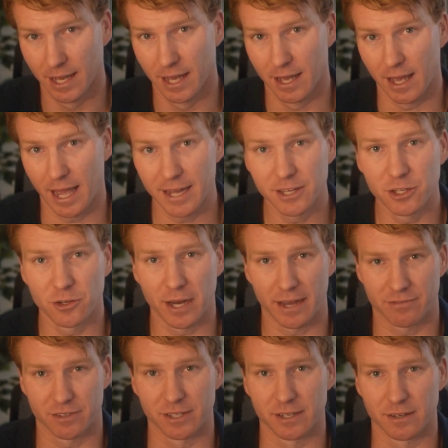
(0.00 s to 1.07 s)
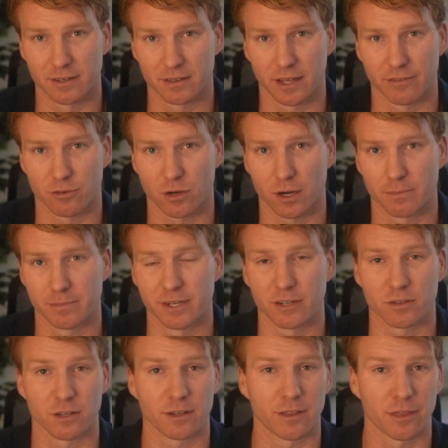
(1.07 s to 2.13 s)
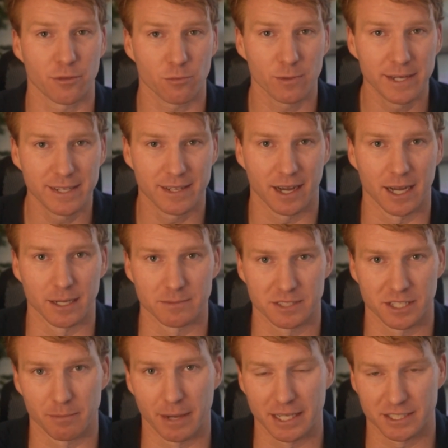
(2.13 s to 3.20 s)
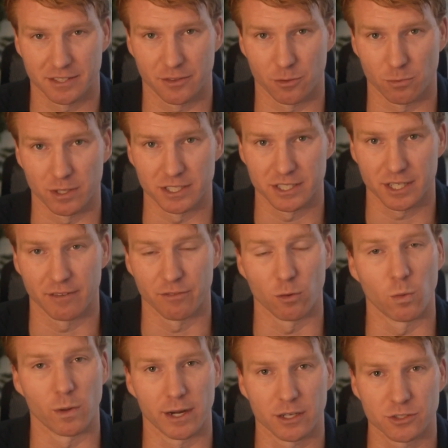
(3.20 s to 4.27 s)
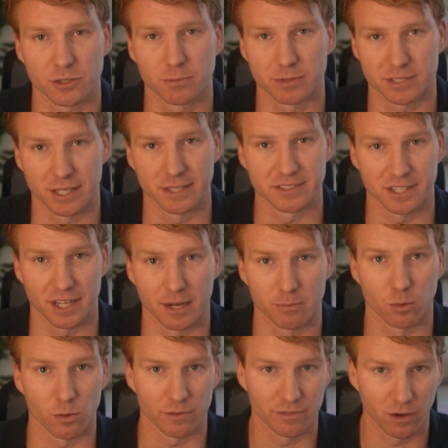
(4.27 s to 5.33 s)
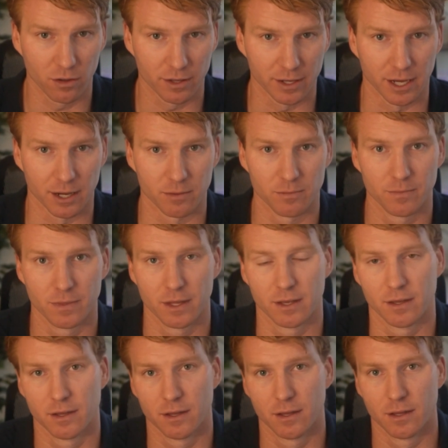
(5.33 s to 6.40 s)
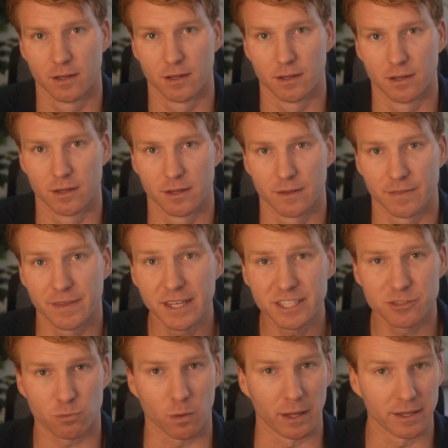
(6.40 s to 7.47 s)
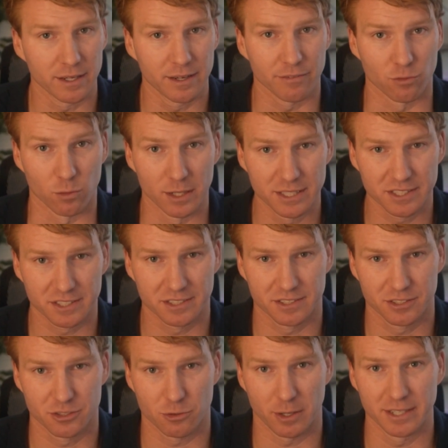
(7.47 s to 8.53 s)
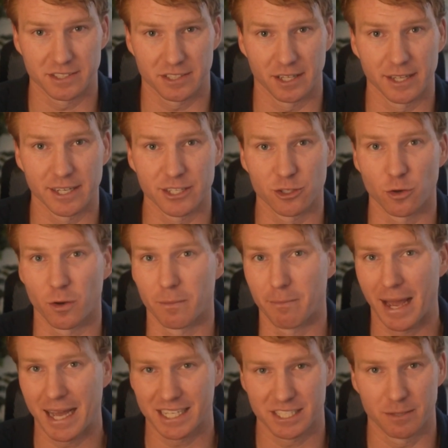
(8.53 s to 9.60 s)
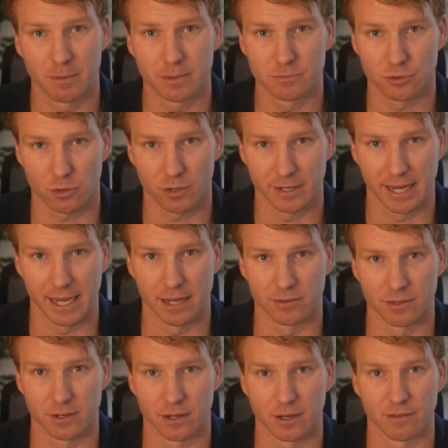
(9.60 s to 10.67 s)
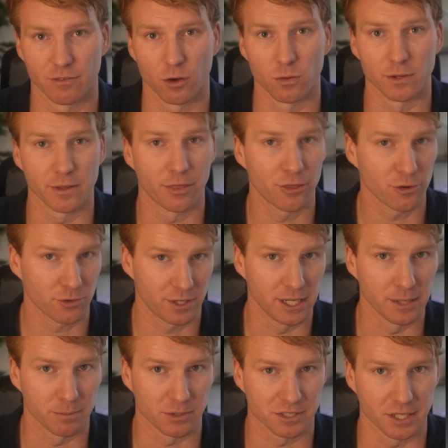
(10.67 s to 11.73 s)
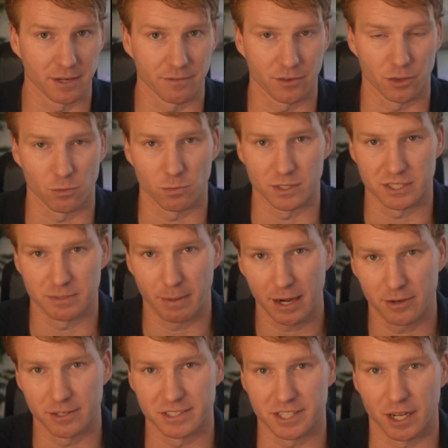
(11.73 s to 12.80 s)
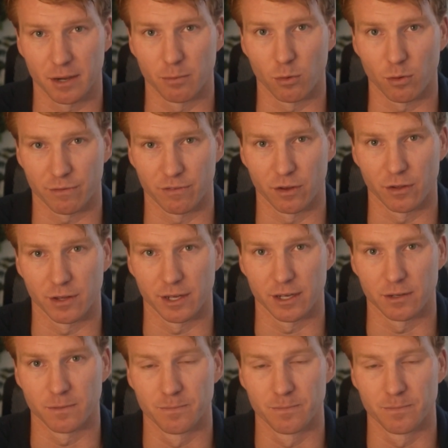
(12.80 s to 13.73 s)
And you'd have to lever up nearly 3 times to match the risk of a 100% stock portfolio. These relative risks translated to a maximum drawdown of only 13% for the risk parity style portfolio,